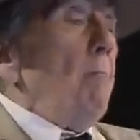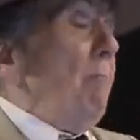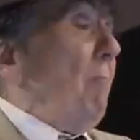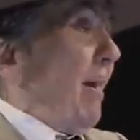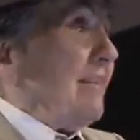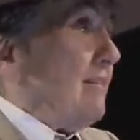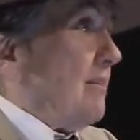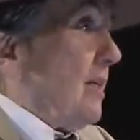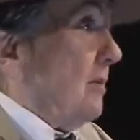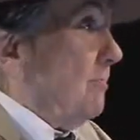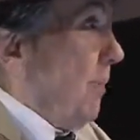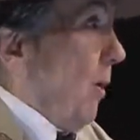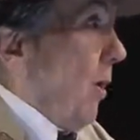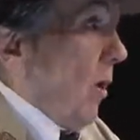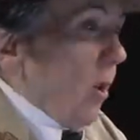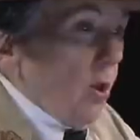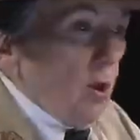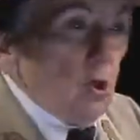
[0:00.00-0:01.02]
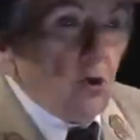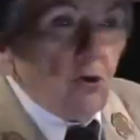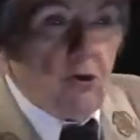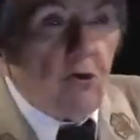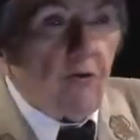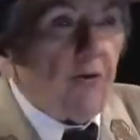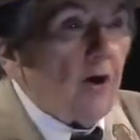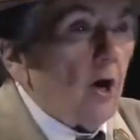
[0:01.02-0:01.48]
basketball
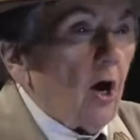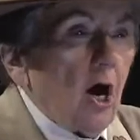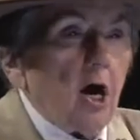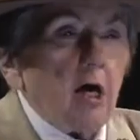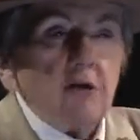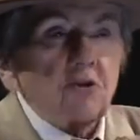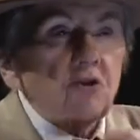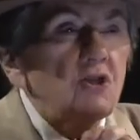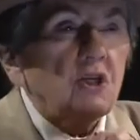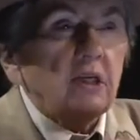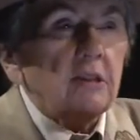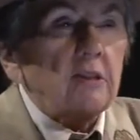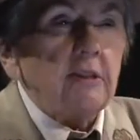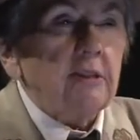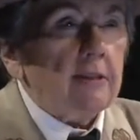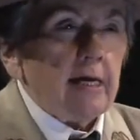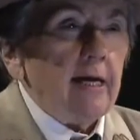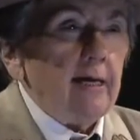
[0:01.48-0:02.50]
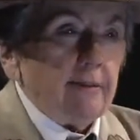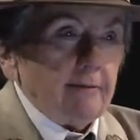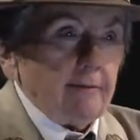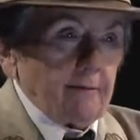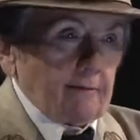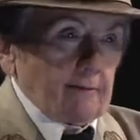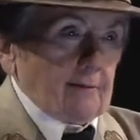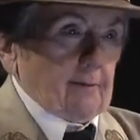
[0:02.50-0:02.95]
to their heart's
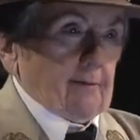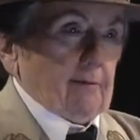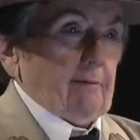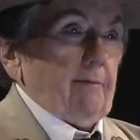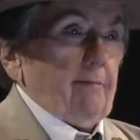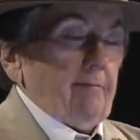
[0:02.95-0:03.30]
content